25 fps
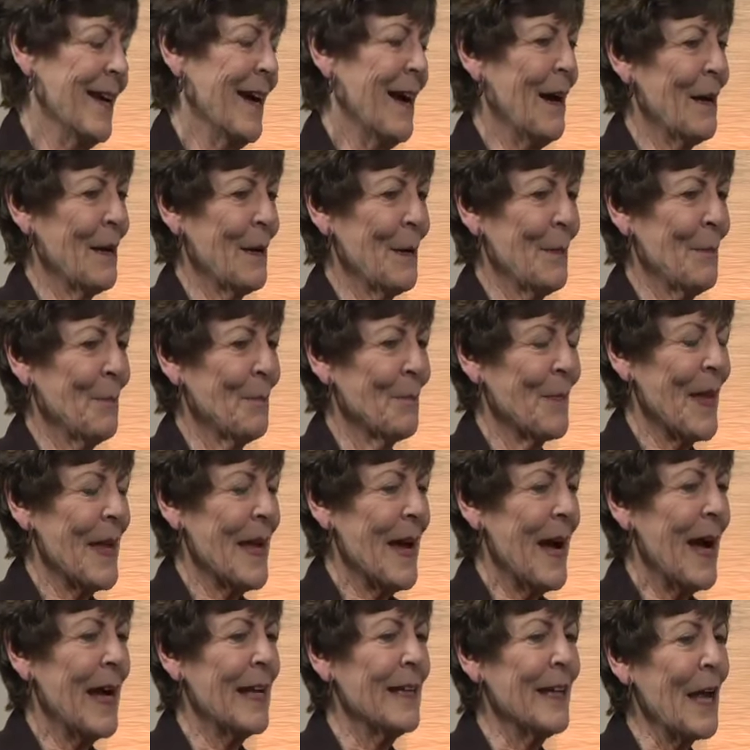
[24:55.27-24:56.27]
I
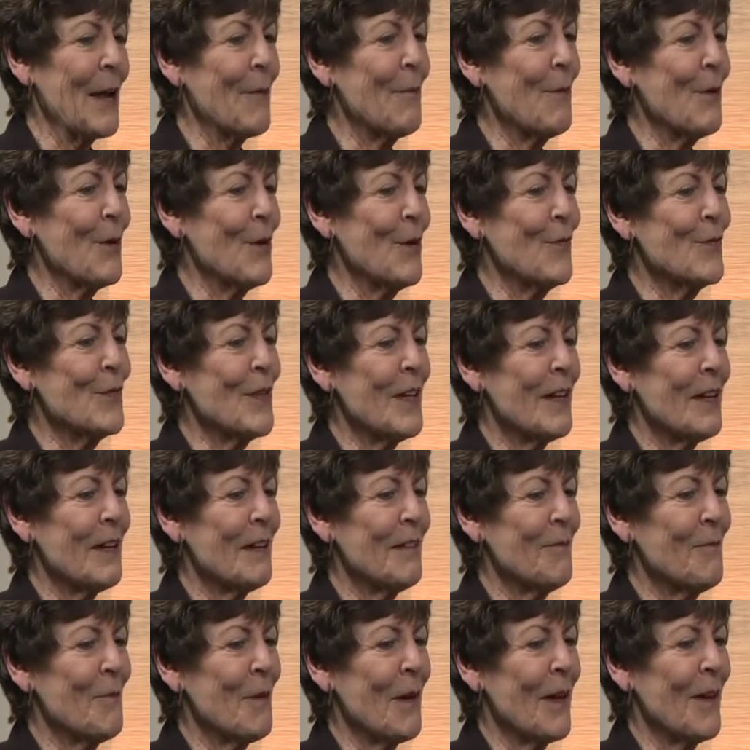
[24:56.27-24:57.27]
like what you've
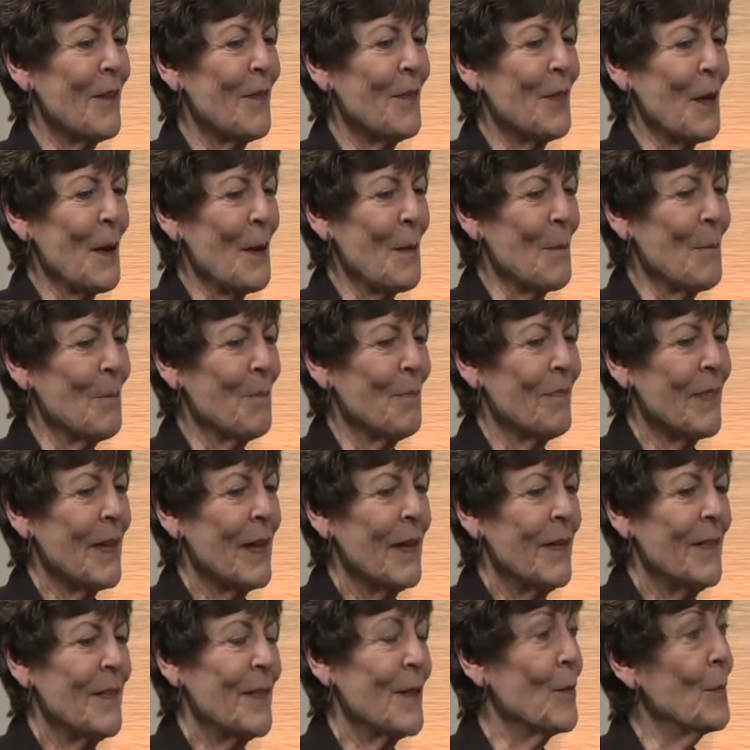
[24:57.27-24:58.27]
done with the
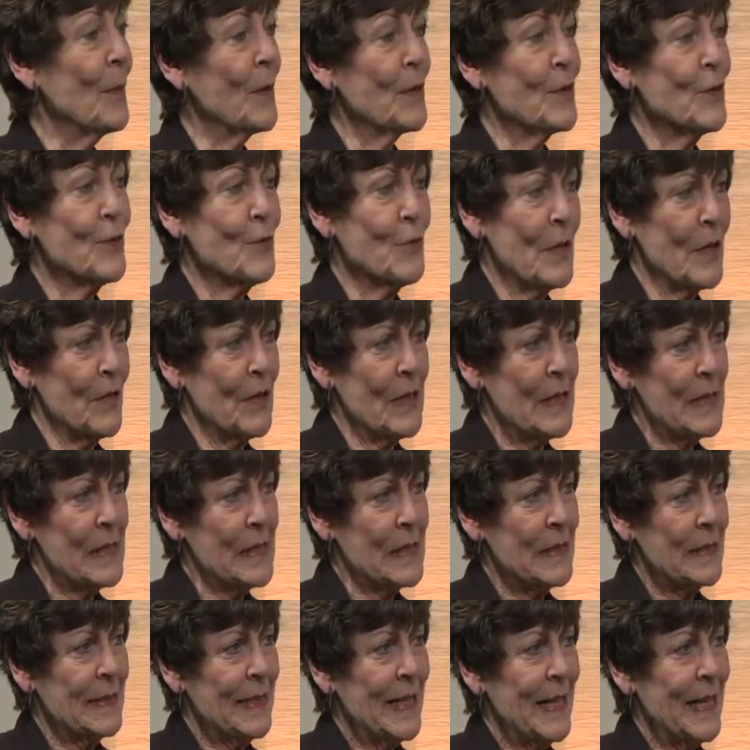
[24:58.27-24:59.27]

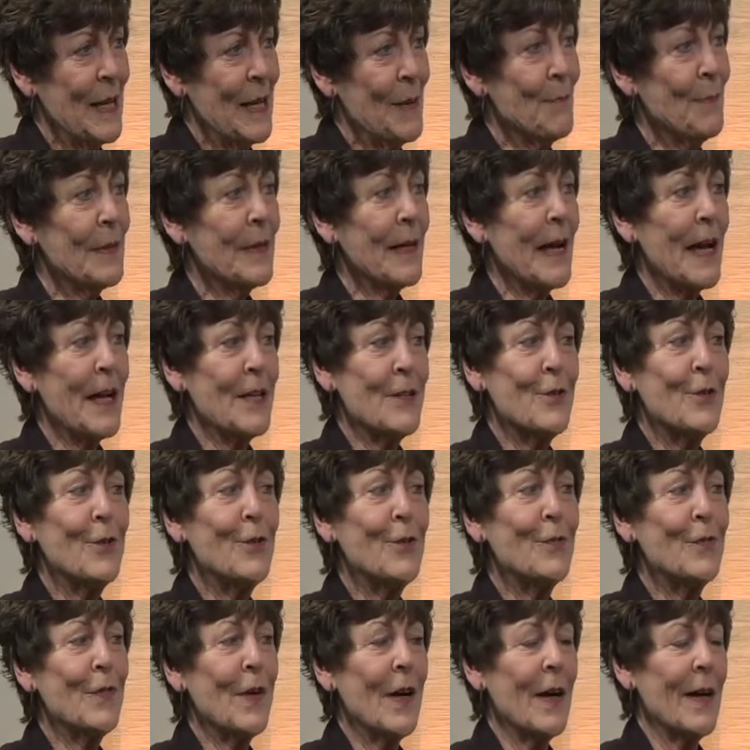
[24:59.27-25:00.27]
obituaries, but I
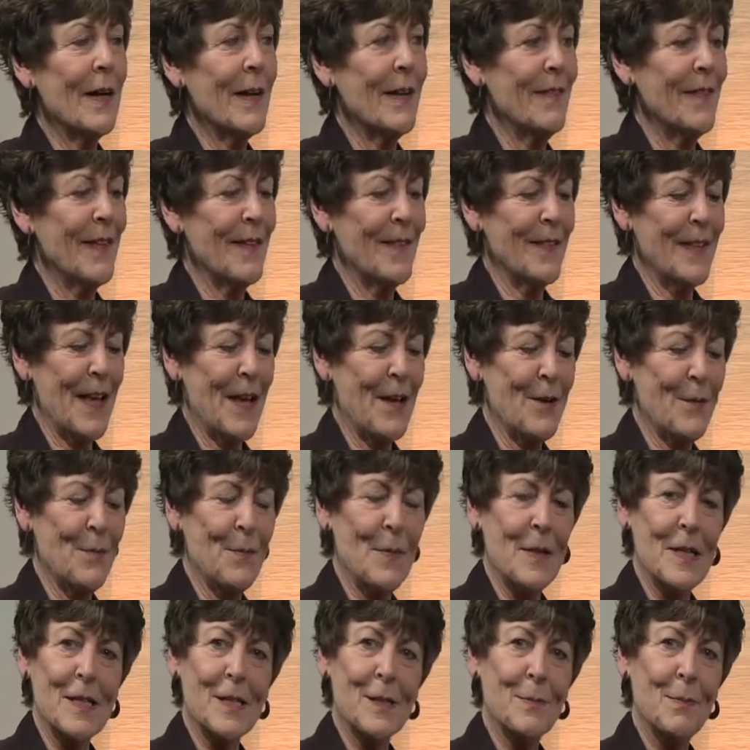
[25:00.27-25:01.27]
too find that they could
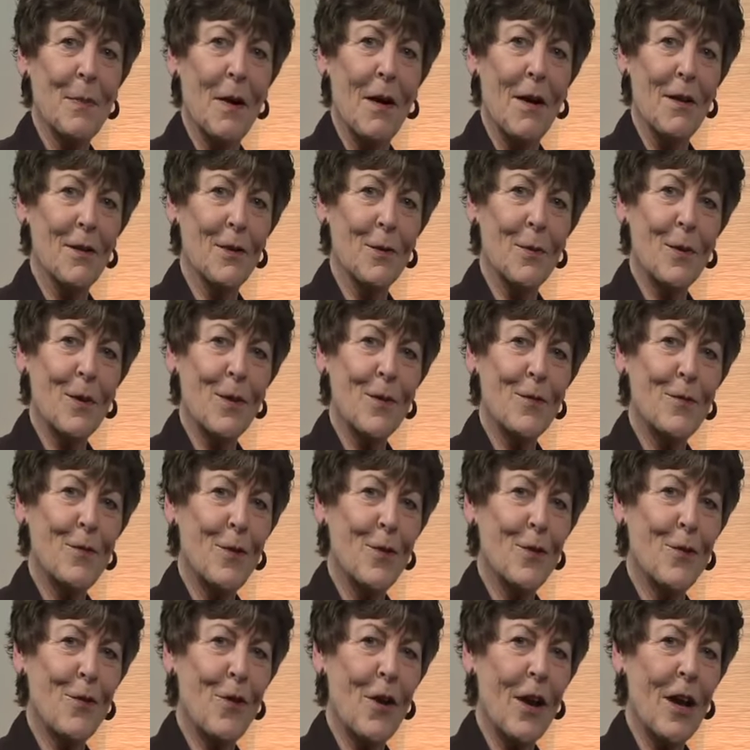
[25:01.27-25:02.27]
be smaller with a
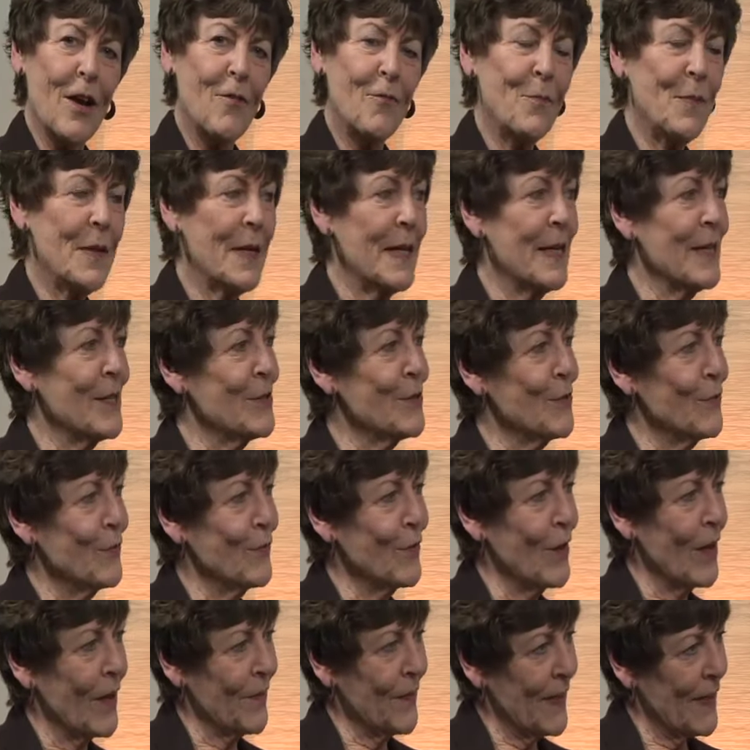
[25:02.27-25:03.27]
photograph because you've
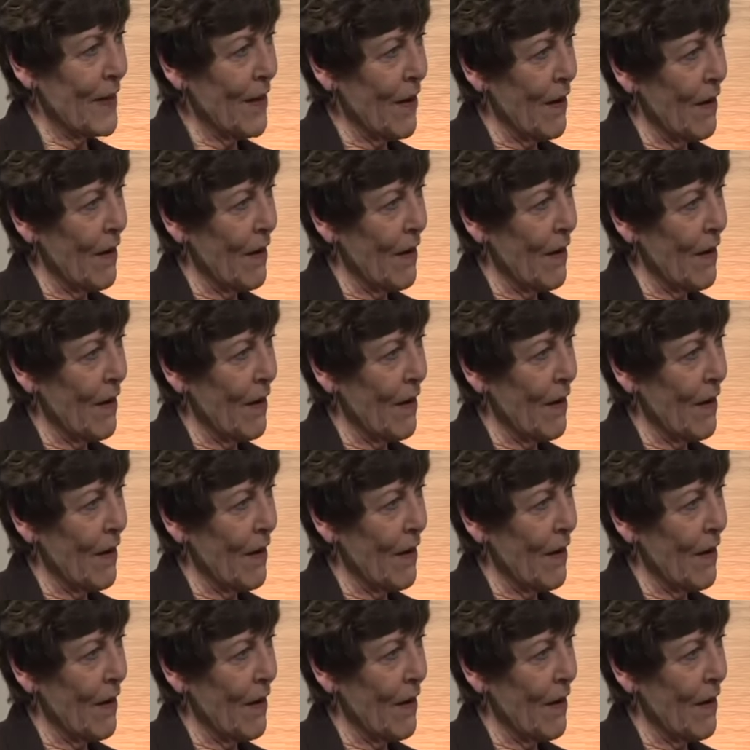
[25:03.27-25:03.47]
got the